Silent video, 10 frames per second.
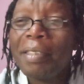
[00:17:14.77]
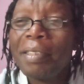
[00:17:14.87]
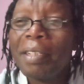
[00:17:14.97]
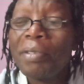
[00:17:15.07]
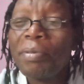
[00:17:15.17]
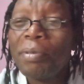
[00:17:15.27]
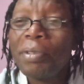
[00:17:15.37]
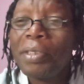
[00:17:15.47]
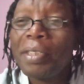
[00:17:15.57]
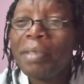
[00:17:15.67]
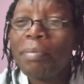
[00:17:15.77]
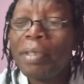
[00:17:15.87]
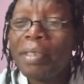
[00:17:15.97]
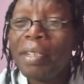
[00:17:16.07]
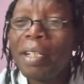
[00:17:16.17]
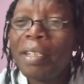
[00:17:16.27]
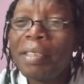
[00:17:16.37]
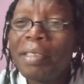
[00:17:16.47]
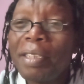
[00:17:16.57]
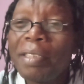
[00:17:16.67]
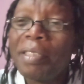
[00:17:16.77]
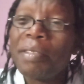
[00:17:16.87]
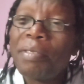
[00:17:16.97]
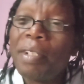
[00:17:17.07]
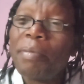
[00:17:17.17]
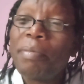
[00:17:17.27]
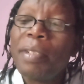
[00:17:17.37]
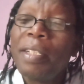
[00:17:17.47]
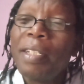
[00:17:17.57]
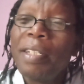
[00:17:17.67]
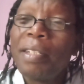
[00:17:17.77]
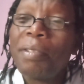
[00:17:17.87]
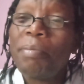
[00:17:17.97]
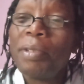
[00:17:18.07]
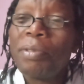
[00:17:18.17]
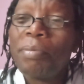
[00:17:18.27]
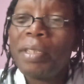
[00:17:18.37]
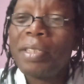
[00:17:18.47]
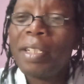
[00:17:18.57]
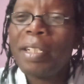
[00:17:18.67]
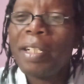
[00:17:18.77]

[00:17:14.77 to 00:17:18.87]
Thanks for watching. Please like, share and subscribe and comment to my channel.